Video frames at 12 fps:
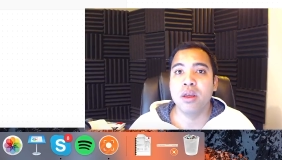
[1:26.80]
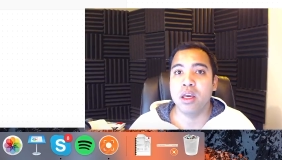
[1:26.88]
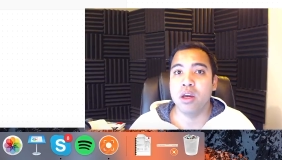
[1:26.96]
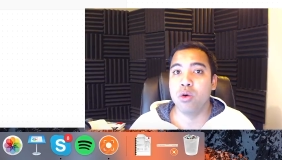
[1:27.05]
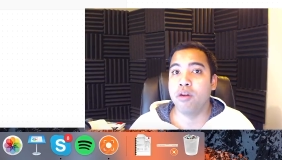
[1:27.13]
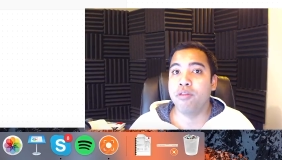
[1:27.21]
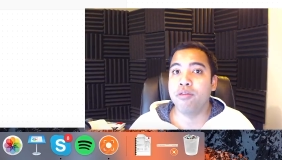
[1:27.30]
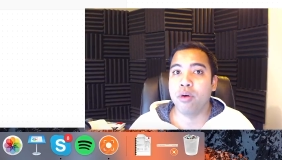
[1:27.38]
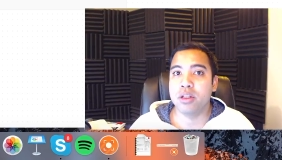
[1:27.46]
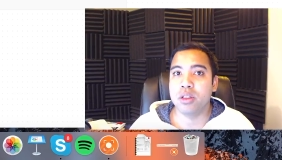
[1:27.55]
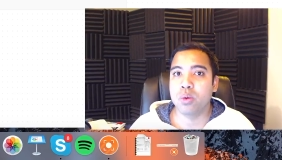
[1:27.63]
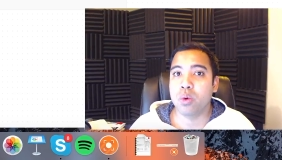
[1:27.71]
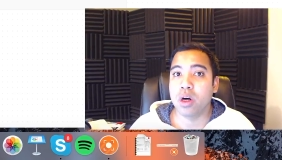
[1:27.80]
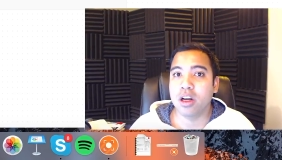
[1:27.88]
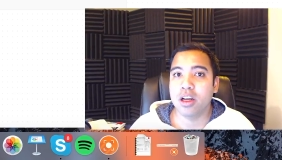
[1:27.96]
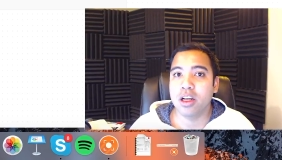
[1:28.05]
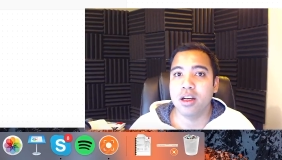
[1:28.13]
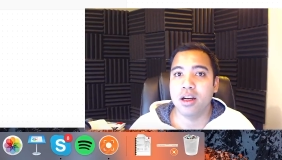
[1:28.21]
in order for it to work
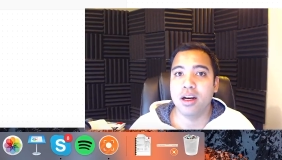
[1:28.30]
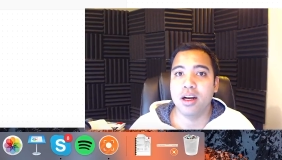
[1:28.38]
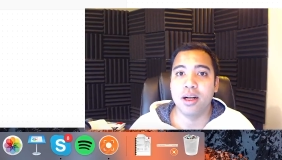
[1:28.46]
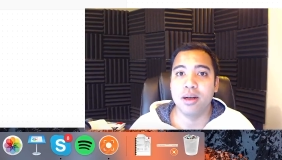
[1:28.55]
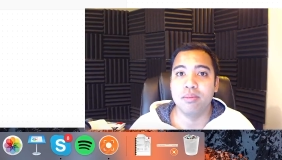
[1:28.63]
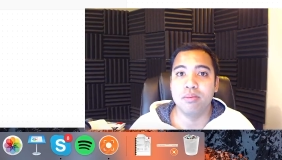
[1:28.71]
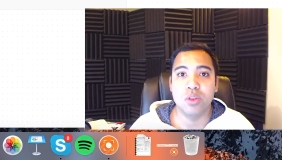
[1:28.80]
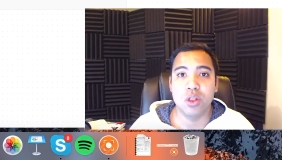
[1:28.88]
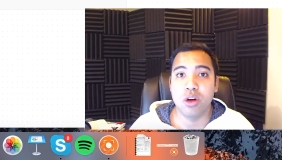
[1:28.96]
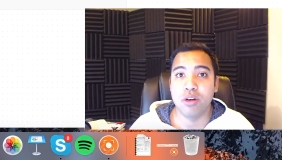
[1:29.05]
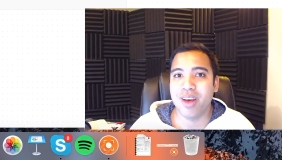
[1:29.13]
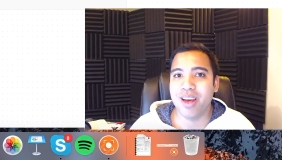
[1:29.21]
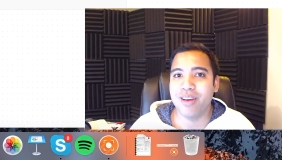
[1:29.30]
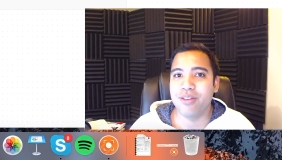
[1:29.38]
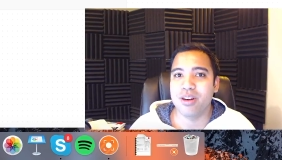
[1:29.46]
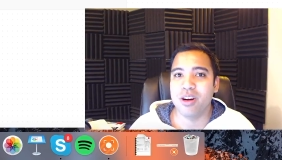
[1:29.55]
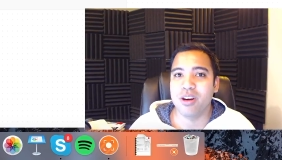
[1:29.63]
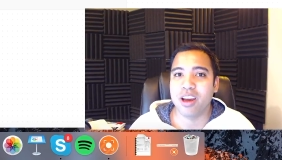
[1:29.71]
to your
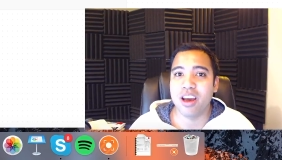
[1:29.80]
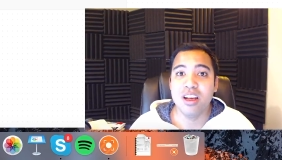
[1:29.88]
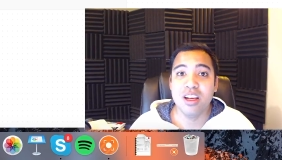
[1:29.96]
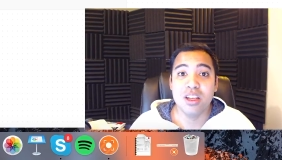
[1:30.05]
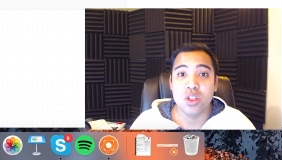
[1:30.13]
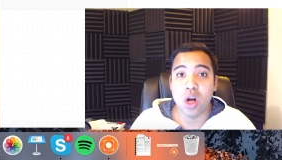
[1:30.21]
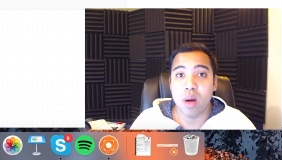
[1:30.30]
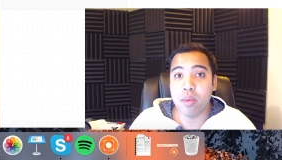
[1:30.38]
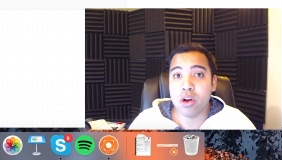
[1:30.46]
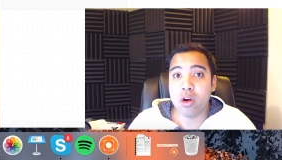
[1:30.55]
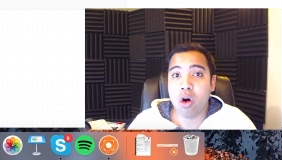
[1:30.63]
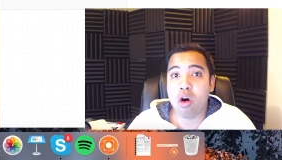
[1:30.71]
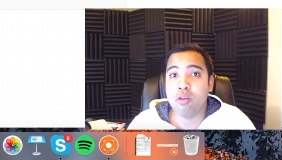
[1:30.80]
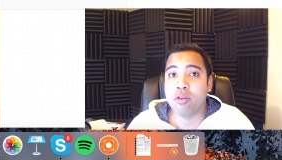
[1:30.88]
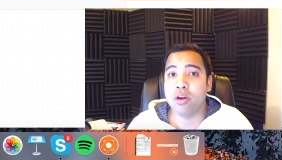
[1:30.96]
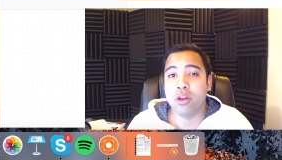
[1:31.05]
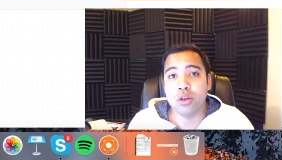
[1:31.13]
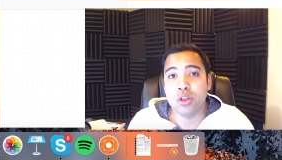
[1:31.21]
favor. Okay, so I'm going to go
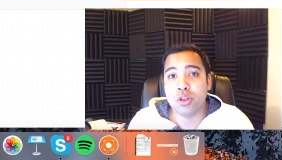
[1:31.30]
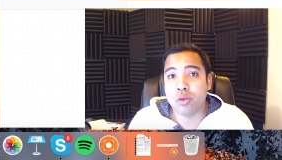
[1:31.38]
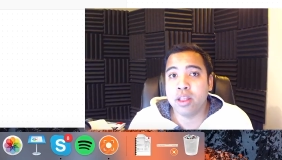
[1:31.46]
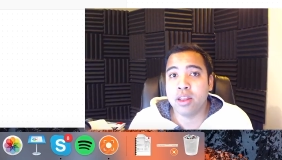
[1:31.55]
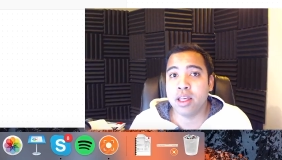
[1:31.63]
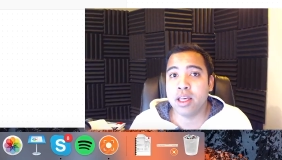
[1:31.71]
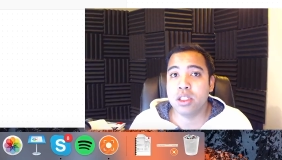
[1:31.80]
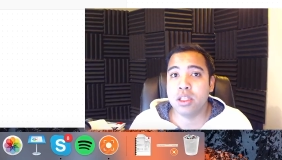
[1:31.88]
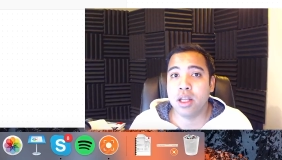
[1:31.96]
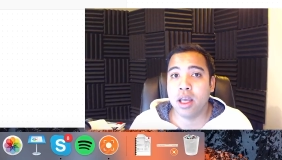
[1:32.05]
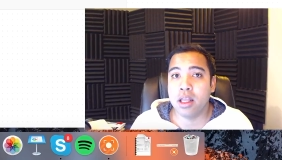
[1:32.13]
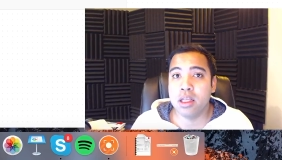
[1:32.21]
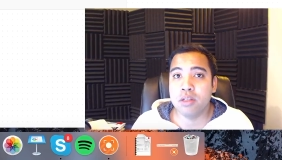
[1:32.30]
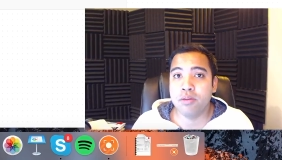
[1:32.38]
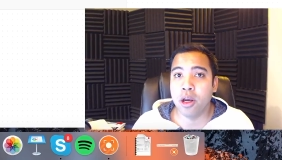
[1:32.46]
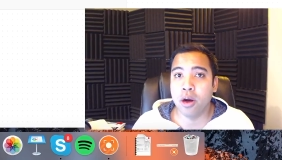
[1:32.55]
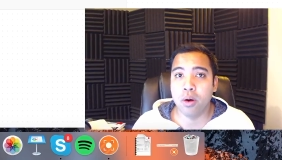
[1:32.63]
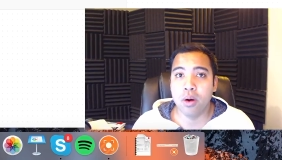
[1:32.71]
over those 3 things today in this
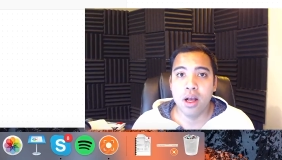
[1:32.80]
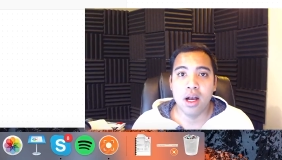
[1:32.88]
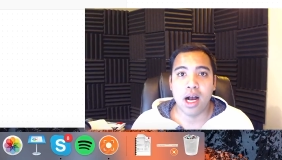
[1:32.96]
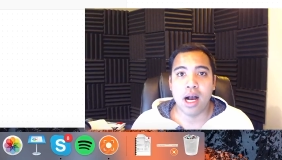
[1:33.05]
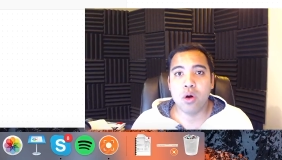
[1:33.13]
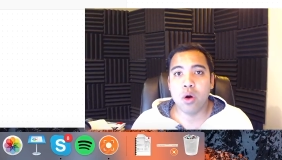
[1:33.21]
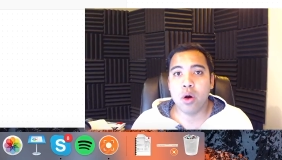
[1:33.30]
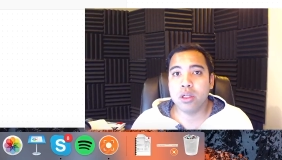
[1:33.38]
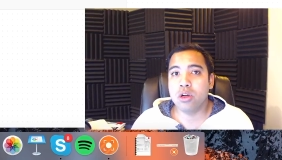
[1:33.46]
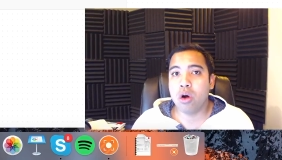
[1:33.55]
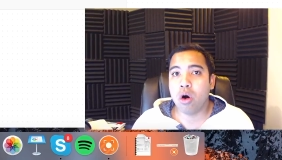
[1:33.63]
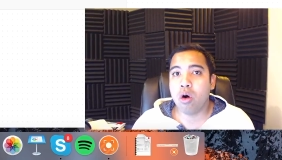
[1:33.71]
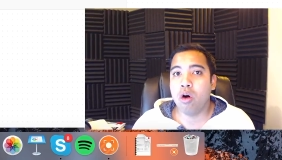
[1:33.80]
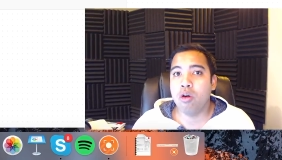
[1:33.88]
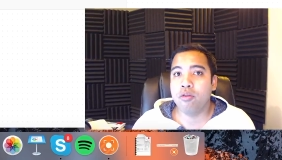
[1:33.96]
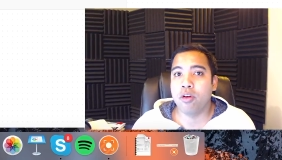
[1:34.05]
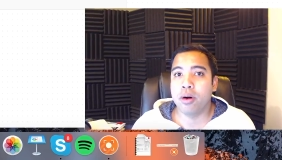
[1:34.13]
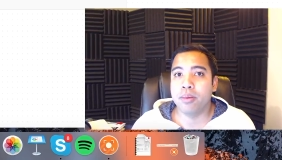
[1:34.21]
video. I'm going to go
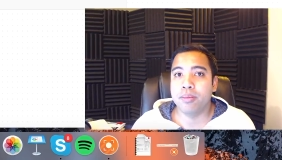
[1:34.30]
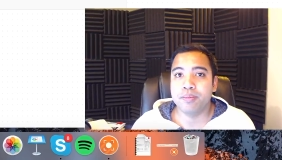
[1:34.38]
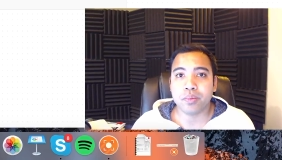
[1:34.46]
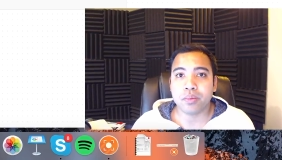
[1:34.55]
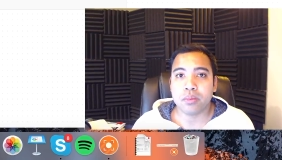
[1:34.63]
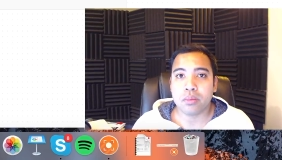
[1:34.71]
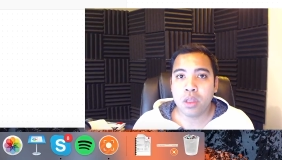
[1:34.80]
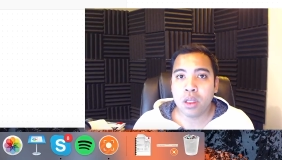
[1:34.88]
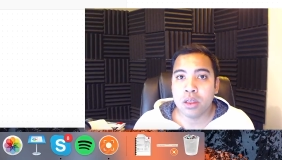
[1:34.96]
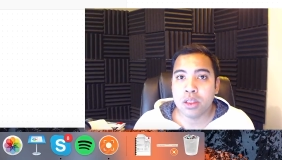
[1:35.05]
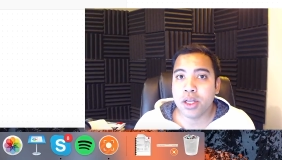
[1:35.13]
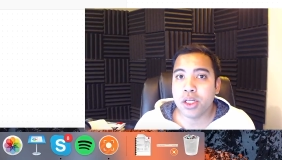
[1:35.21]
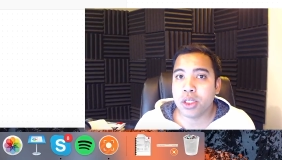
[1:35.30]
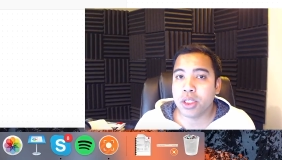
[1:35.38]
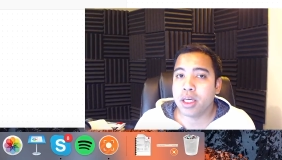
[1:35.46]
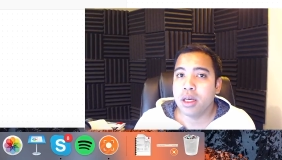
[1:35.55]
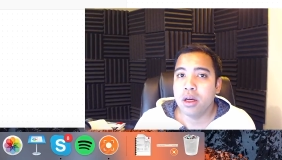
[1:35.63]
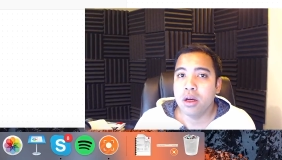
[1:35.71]
over
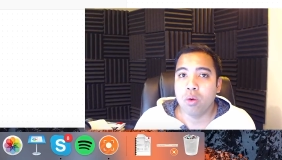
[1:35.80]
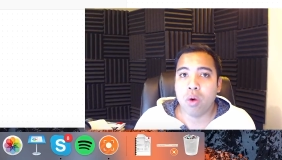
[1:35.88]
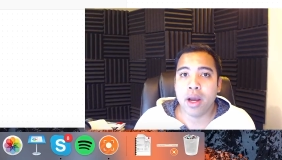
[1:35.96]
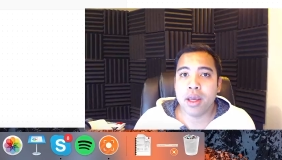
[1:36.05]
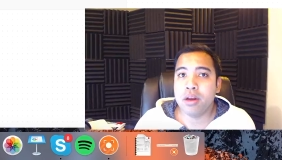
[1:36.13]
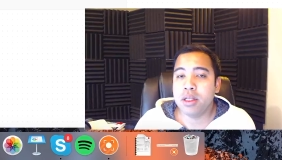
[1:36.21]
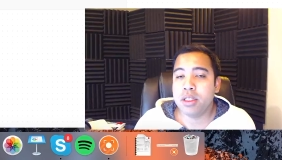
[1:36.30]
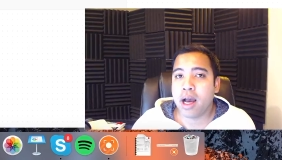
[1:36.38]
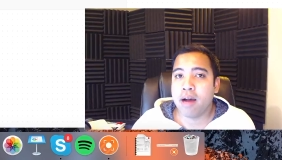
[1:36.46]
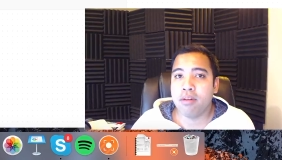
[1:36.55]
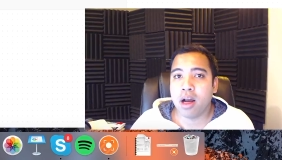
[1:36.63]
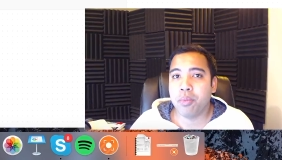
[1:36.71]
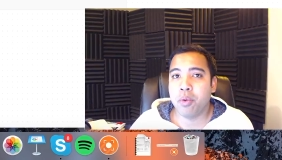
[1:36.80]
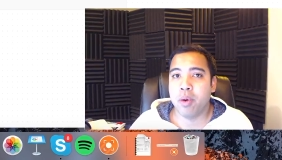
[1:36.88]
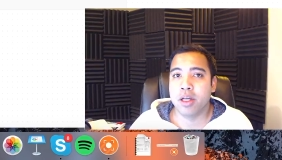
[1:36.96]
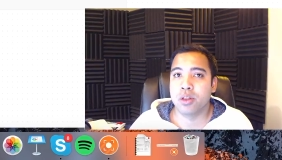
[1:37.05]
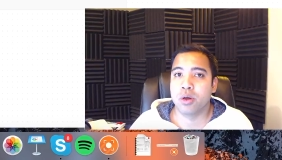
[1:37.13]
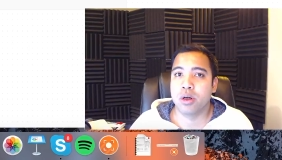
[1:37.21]
essentially why you need to have an
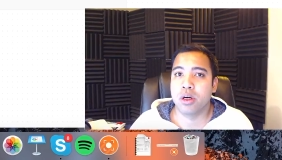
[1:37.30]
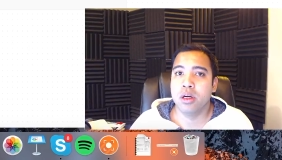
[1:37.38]
optimized store,